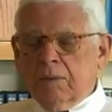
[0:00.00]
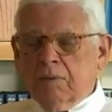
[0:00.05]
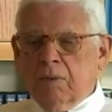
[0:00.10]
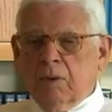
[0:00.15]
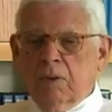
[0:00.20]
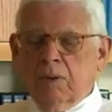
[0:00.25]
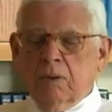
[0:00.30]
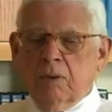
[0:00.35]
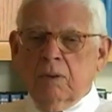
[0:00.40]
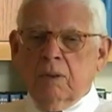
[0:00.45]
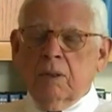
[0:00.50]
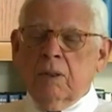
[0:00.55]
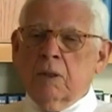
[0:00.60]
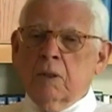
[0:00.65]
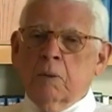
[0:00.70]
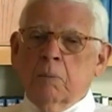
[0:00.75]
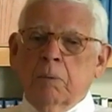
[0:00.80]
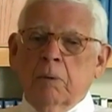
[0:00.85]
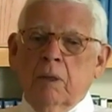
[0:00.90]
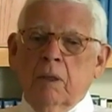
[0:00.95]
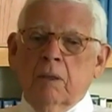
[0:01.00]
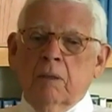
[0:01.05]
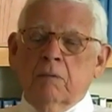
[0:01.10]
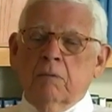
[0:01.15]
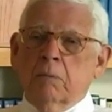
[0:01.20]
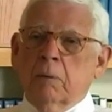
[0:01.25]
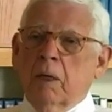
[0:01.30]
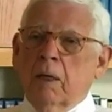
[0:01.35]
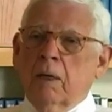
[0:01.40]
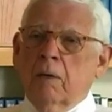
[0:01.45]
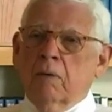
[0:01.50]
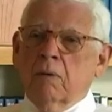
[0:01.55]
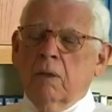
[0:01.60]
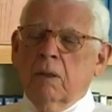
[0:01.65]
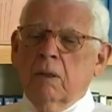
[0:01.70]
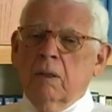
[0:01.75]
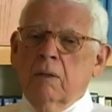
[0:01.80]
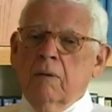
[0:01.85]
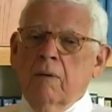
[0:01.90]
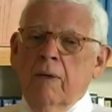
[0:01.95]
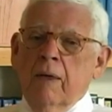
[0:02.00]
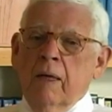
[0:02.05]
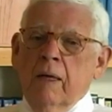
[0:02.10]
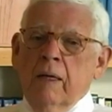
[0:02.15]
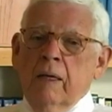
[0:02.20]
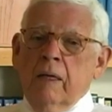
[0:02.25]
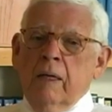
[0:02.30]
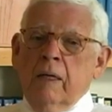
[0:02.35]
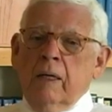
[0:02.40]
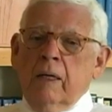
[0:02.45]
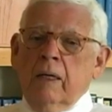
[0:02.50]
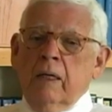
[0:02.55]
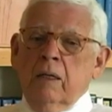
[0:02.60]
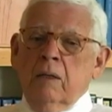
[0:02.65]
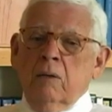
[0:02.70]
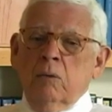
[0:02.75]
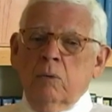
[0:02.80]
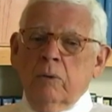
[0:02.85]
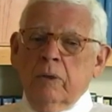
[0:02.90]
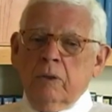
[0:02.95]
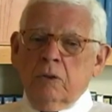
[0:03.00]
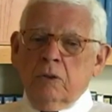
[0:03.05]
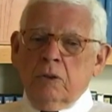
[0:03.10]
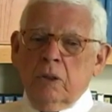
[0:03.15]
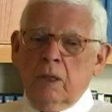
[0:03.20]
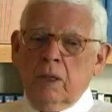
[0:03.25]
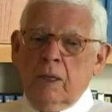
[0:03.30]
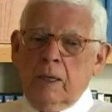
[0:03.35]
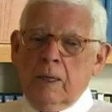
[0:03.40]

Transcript: of authority on the part of Baha'u'llah, in which